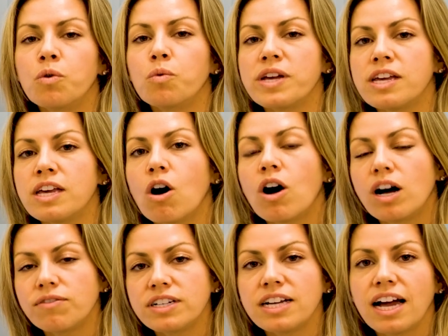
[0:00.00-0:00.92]
we
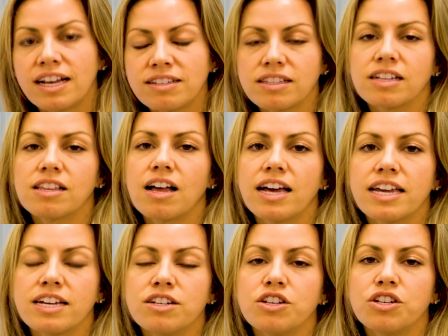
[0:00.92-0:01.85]
often ask the
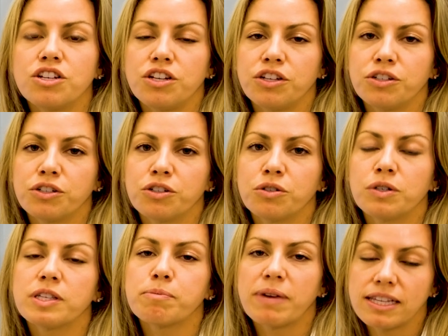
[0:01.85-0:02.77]
client to
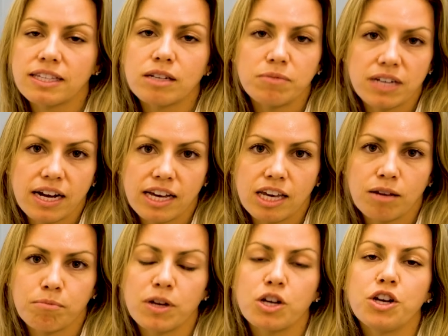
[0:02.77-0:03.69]
spend some time